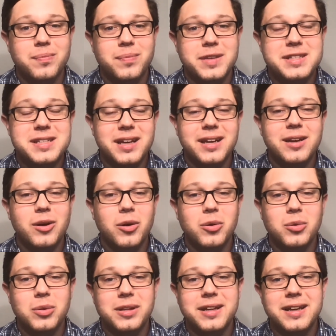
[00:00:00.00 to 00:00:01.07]
It's
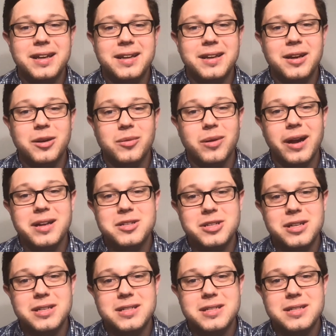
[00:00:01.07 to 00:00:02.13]
unholy and
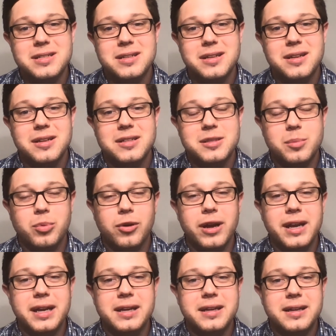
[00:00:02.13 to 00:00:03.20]
unrighteous to
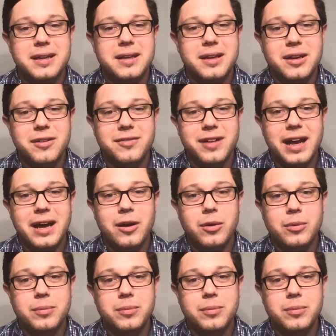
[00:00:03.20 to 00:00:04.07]
break a vow.